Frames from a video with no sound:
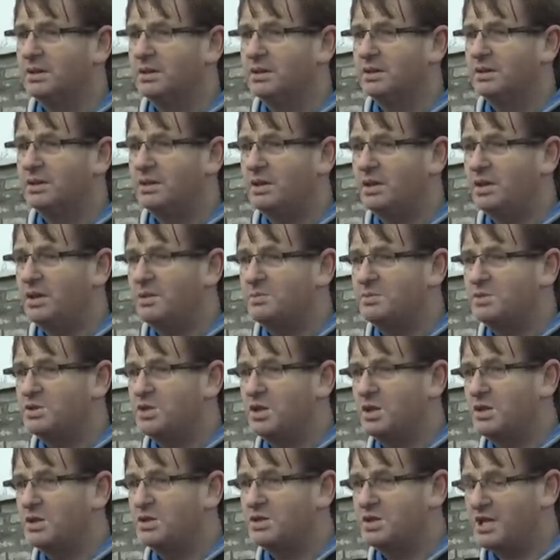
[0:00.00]
They're
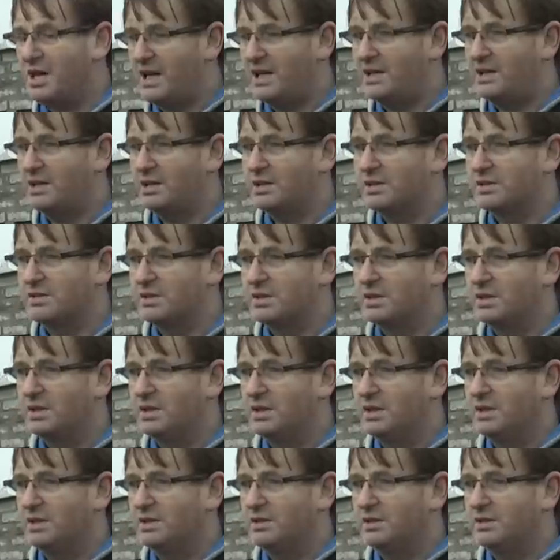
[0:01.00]
armchair generals.
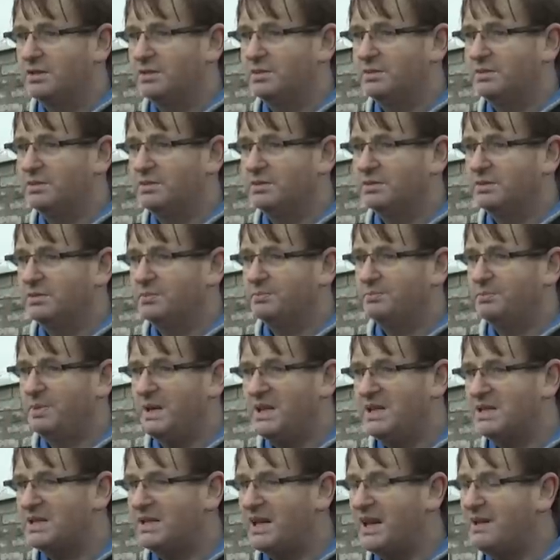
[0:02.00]
They're
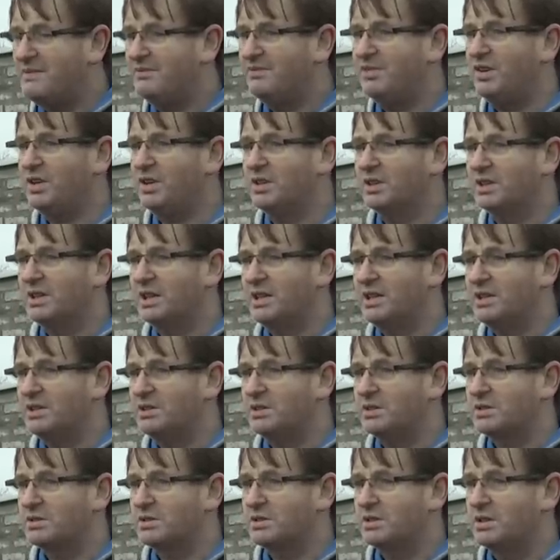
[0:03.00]
peacetime
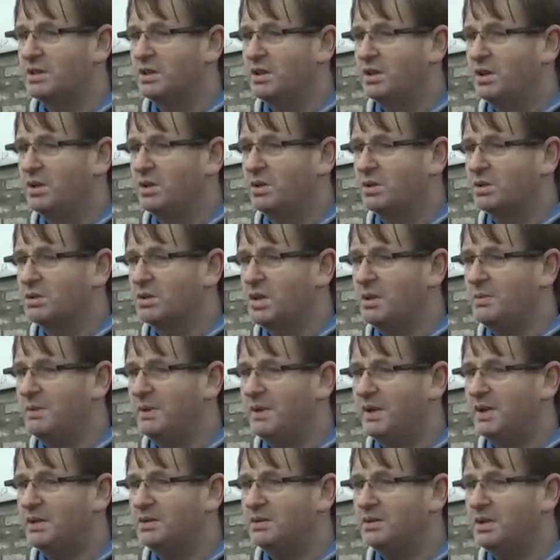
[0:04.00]
volunteers who are
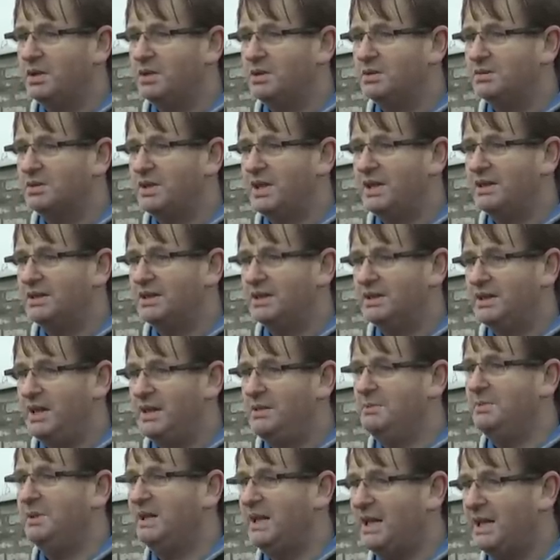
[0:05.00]
coming out now trying to
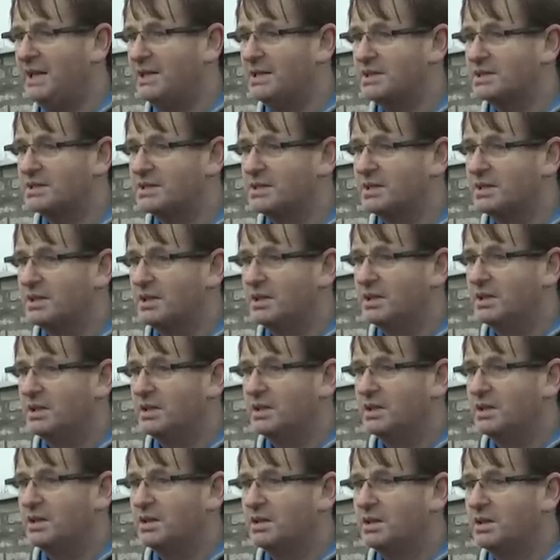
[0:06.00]
demonise
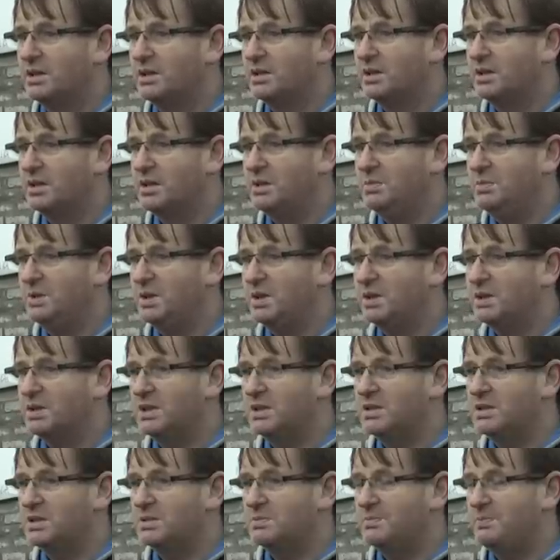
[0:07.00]
the
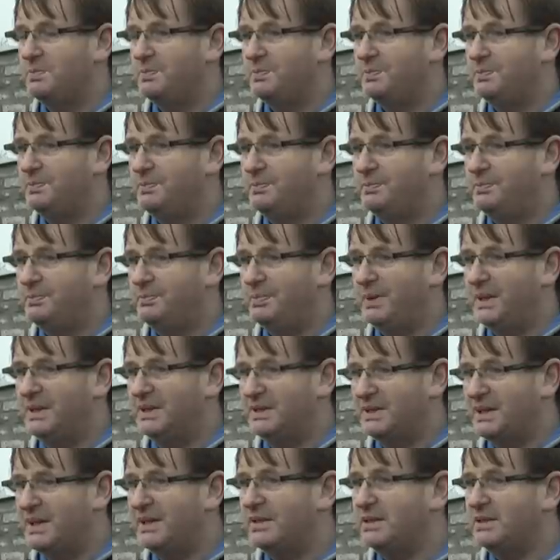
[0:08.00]
communities by
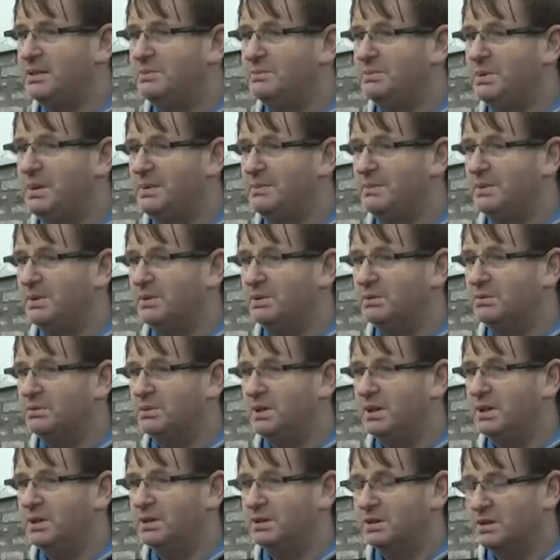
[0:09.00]
threatening people.
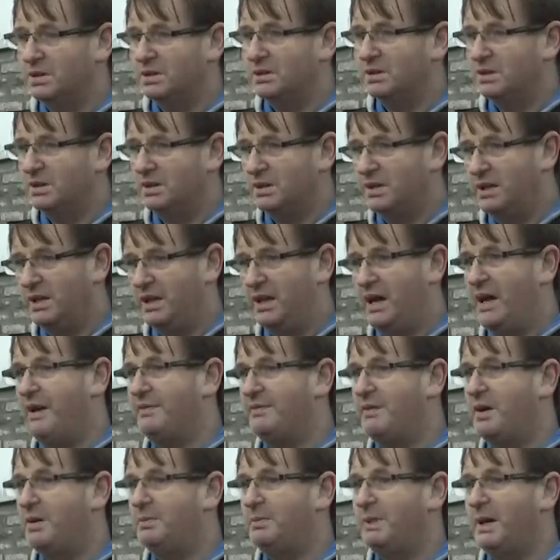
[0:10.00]
Well, get
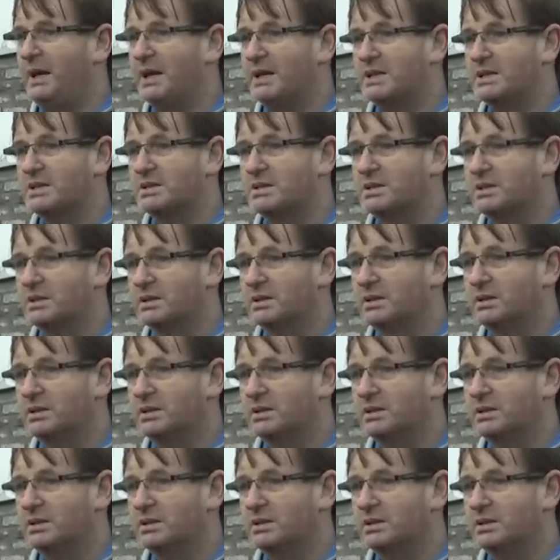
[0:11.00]
off our backs.